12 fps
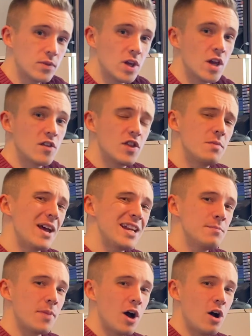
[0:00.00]
So the main
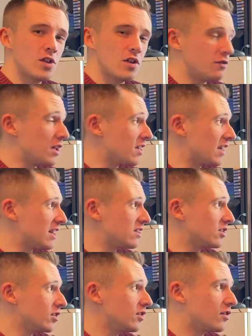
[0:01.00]
part of this
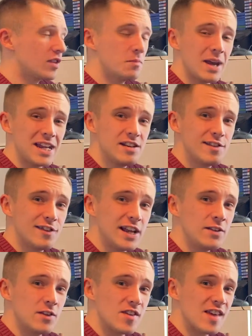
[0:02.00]
sentence, the main thing
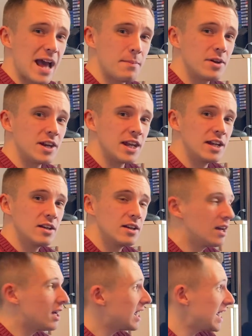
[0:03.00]
that's happening
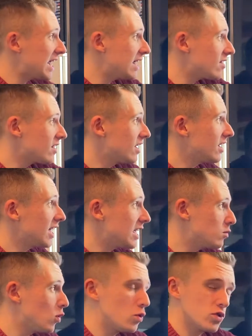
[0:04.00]
is he
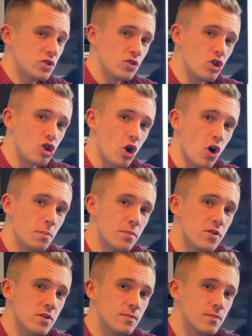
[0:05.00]
walked to the shops.